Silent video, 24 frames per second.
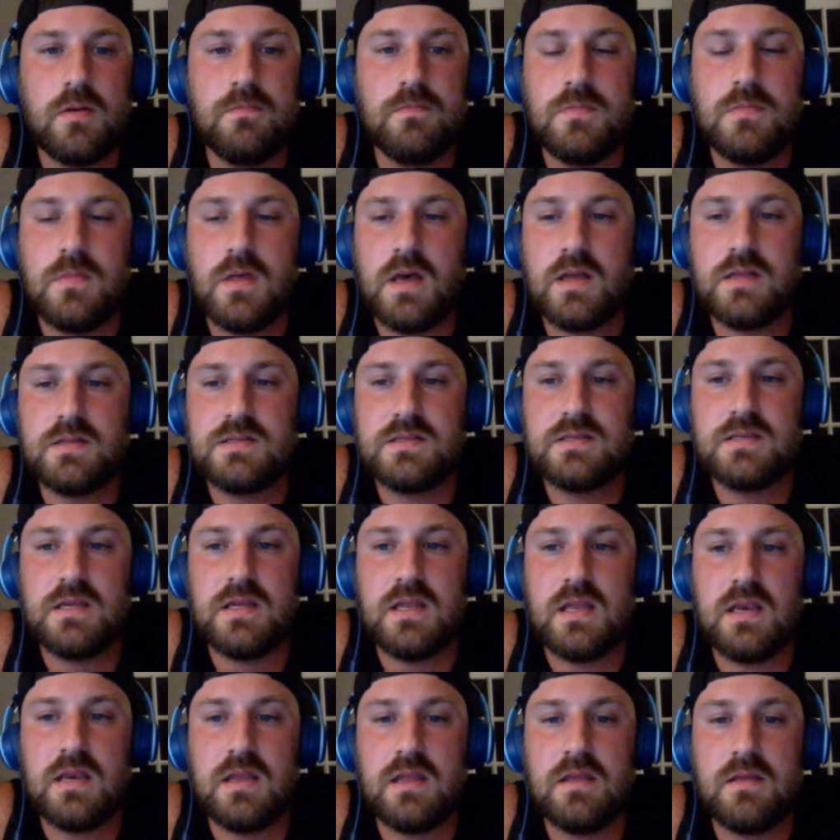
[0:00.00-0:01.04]
I'm not
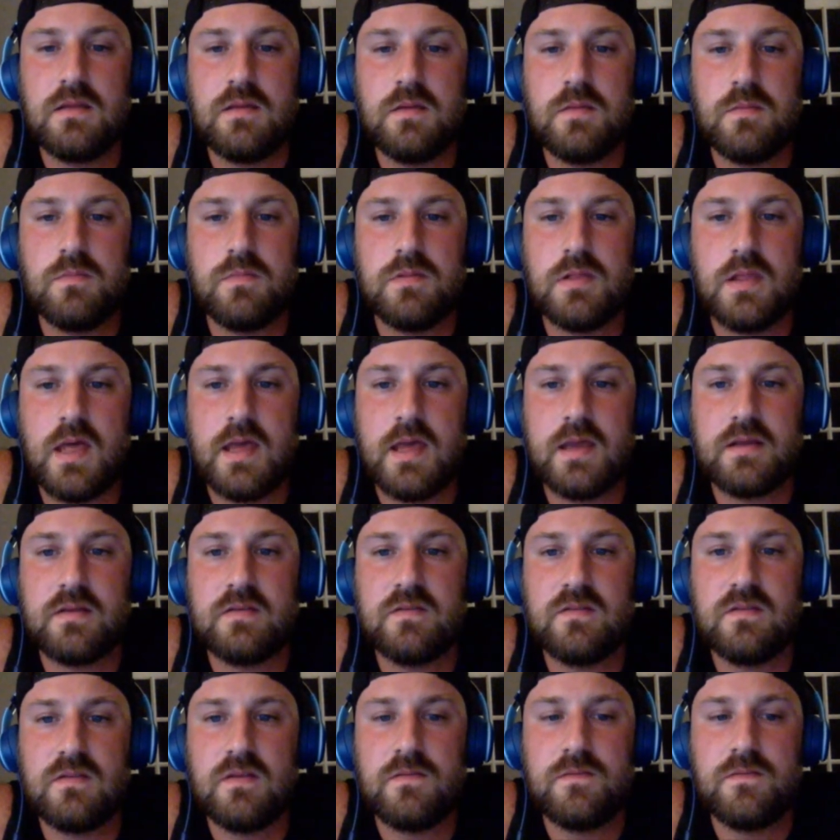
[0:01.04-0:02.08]
seeing any black
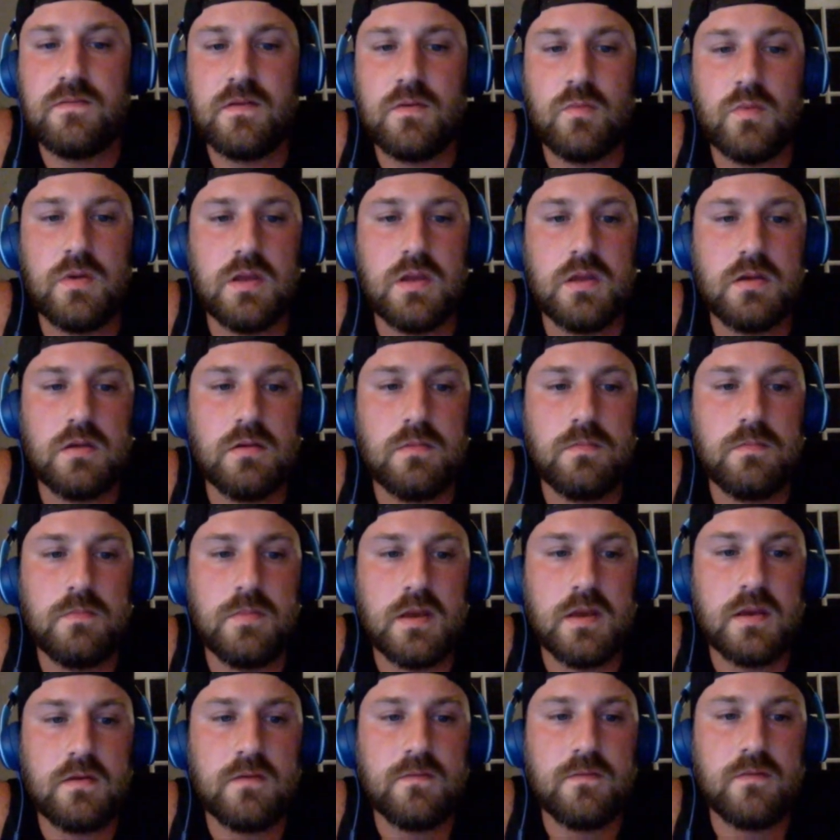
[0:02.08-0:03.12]
stuff that we could
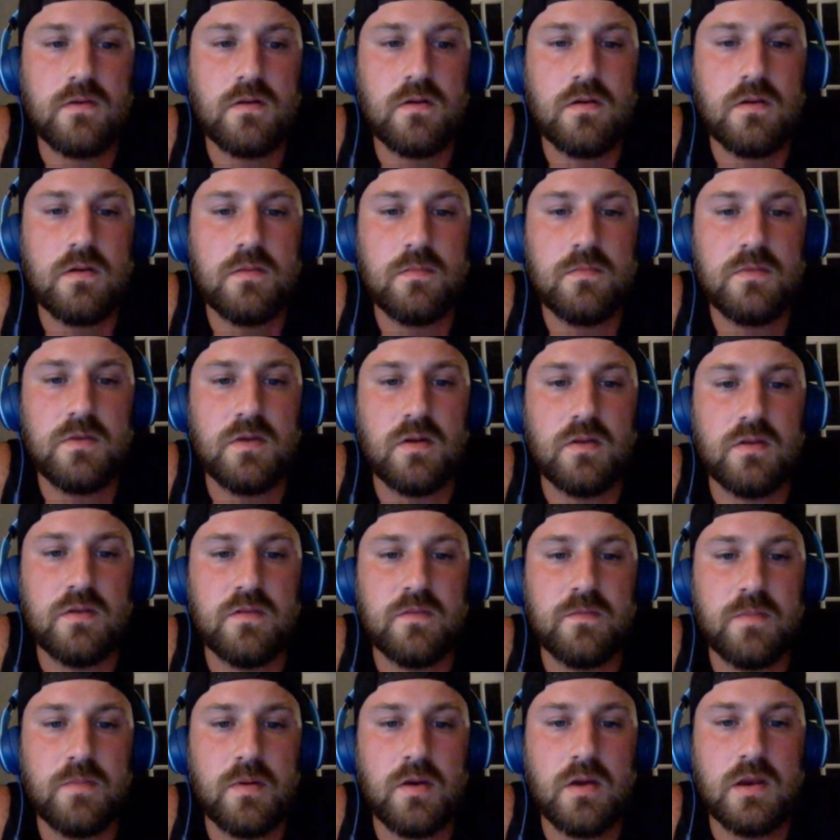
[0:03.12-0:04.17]
pick from. Dauntless
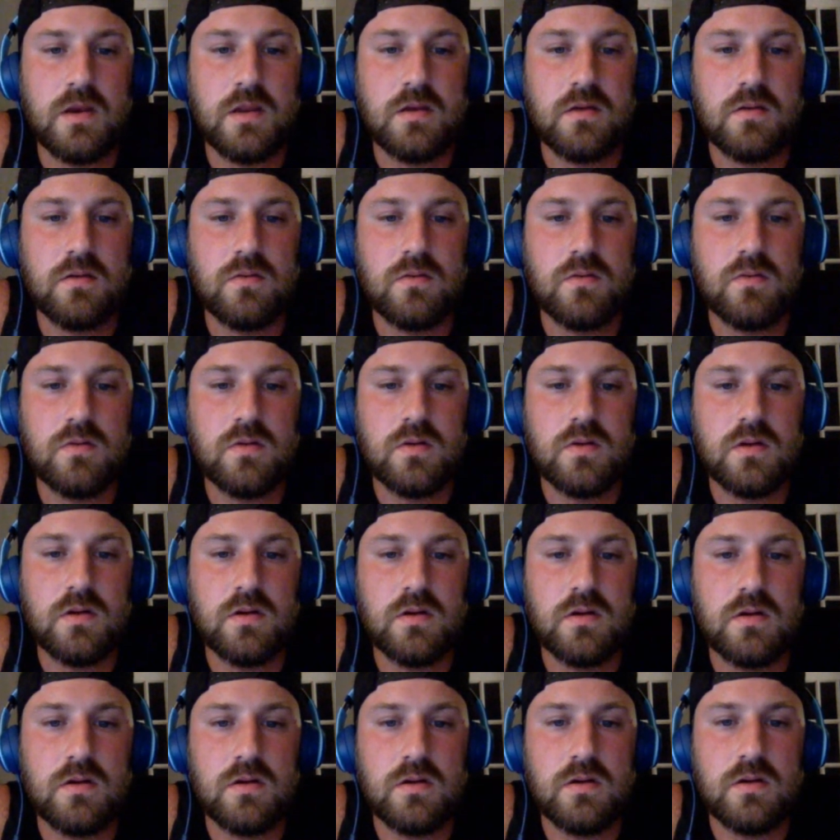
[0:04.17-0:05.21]

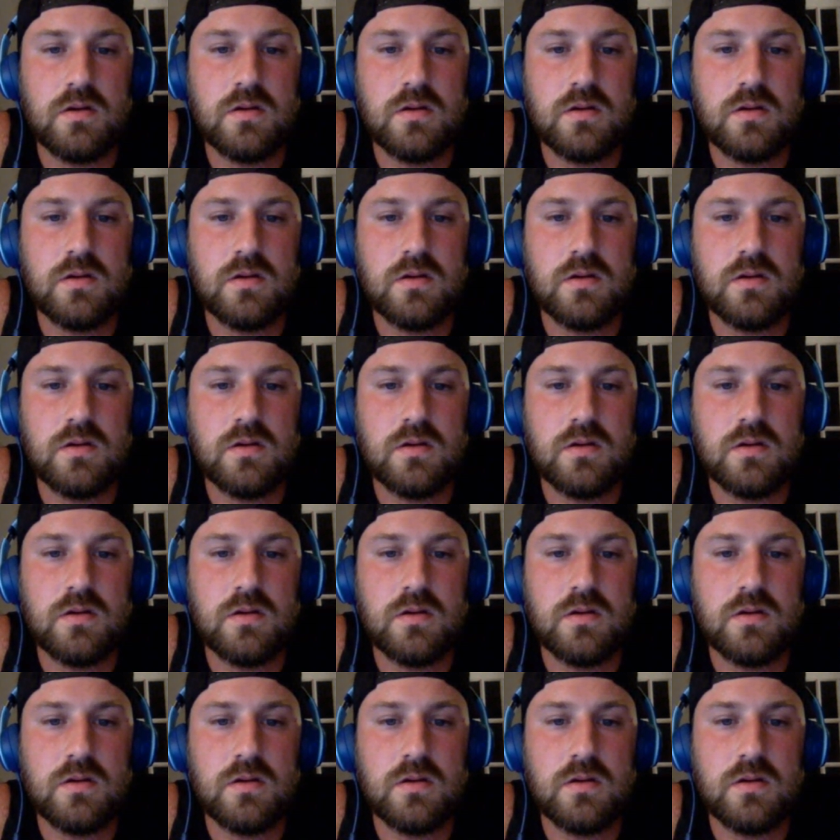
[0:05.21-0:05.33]
Bodyguard.